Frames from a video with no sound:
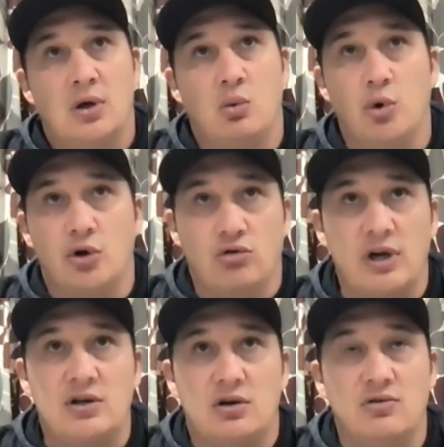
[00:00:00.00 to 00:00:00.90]
were
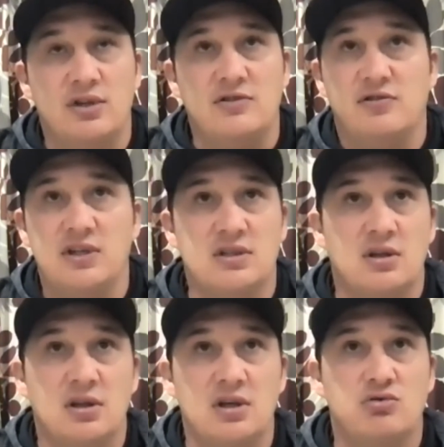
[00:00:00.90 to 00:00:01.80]
great on defense in
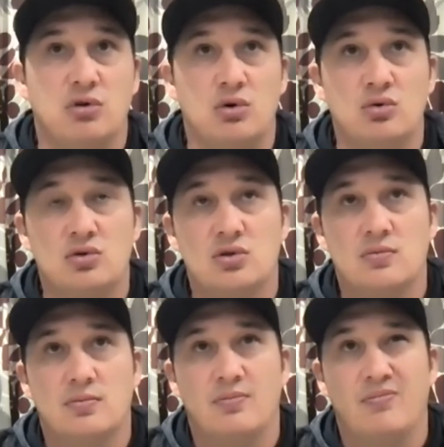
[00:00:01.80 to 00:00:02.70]
these roles,
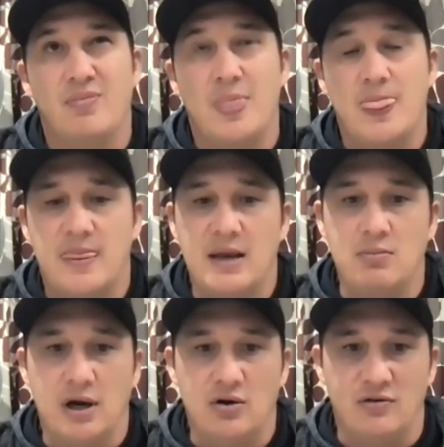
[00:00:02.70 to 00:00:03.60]
they
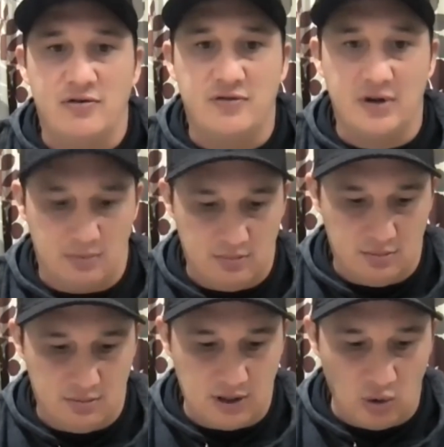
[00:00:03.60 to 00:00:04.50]
might not fit.
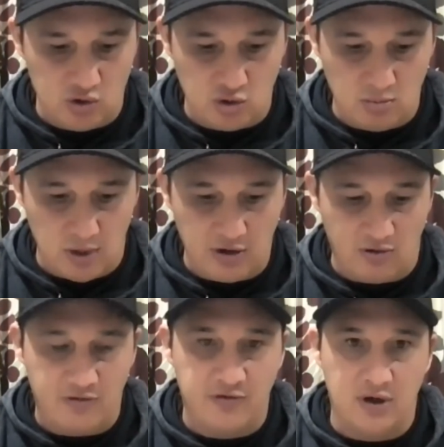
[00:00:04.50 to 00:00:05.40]
They also might
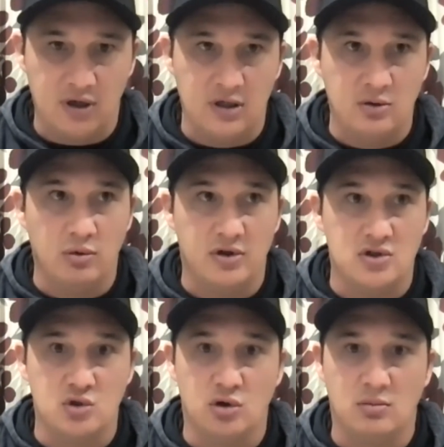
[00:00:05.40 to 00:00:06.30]
not fit in with
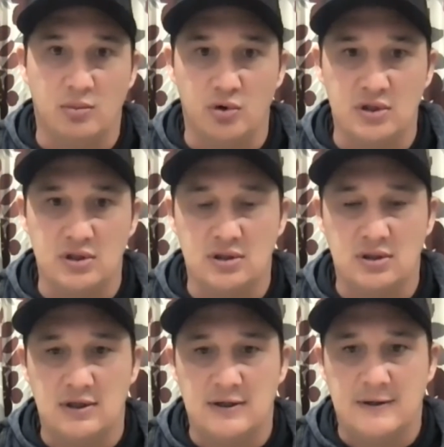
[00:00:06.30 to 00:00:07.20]
certain boys.
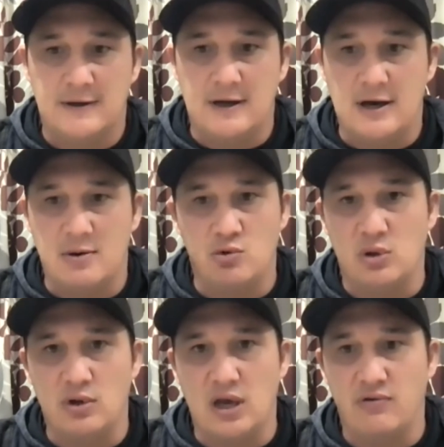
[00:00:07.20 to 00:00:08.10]

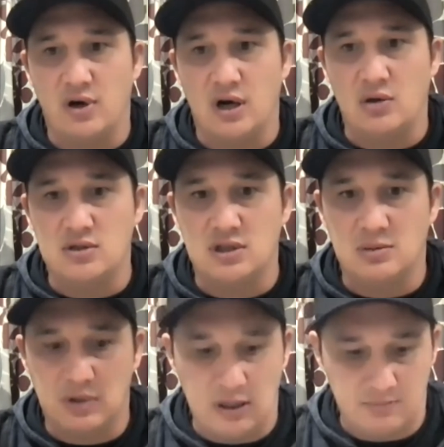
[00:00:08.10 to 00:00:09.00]
We have it in our
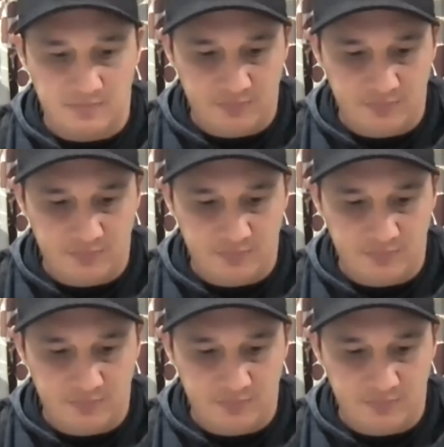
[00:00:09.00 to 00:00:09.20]
team that